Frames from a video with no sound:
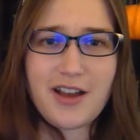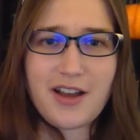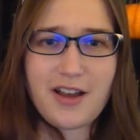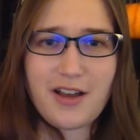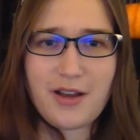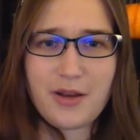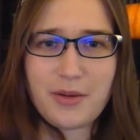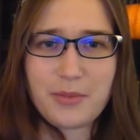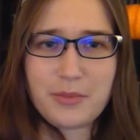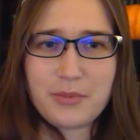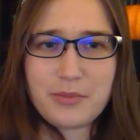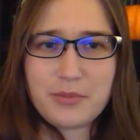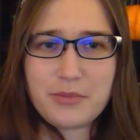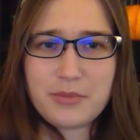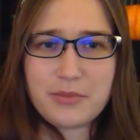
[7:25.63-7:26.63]

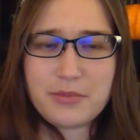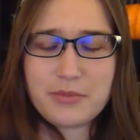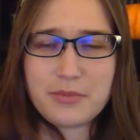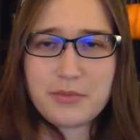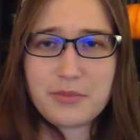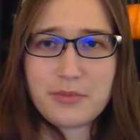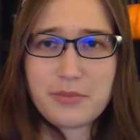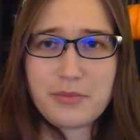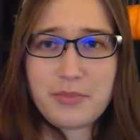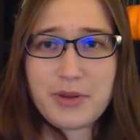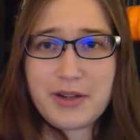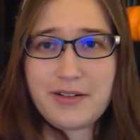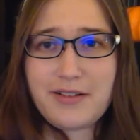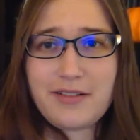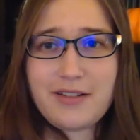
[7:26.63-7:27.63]

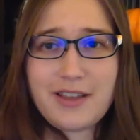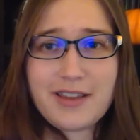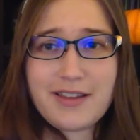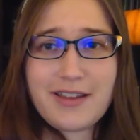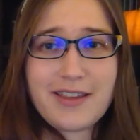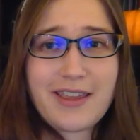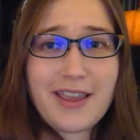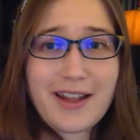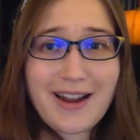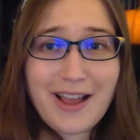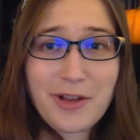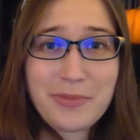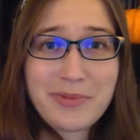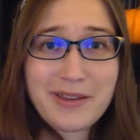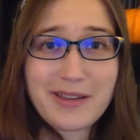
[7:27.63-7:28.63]
But like, I can't
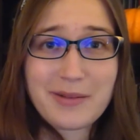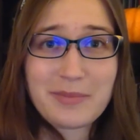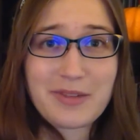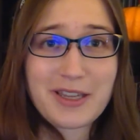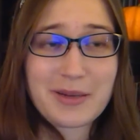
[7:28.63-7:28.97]
help it.